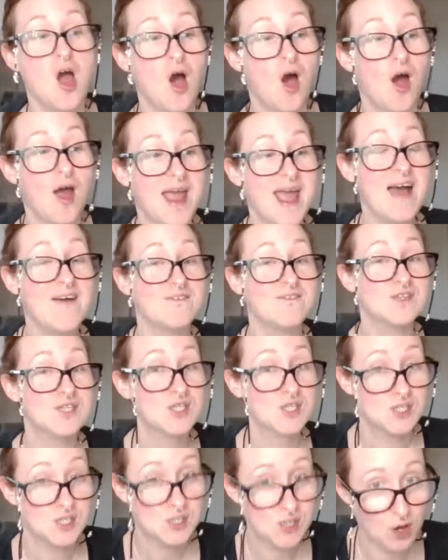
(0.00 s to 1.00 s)
I have
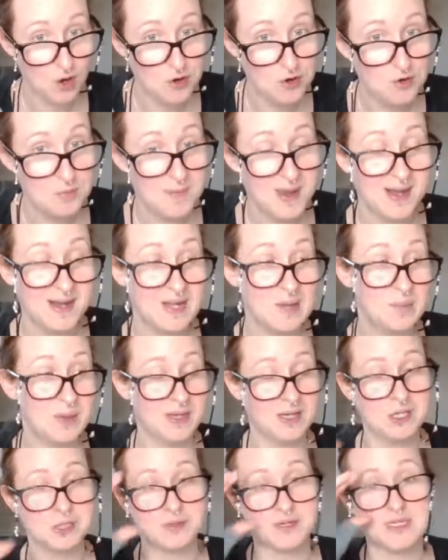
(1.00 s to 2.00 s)
so many
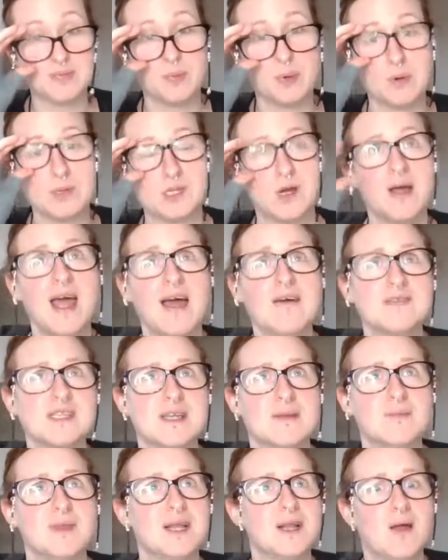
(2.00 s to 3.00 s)
Pinterest boards. I have
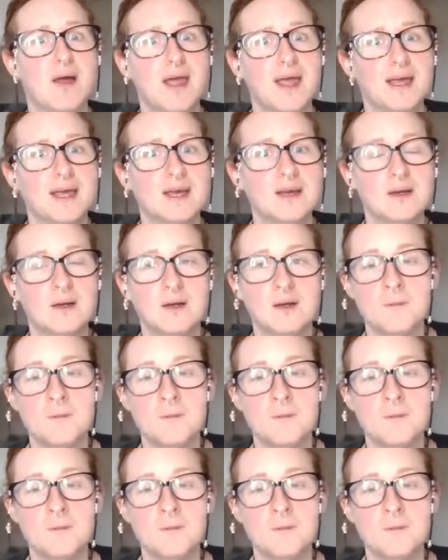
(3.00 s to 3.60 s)
something like,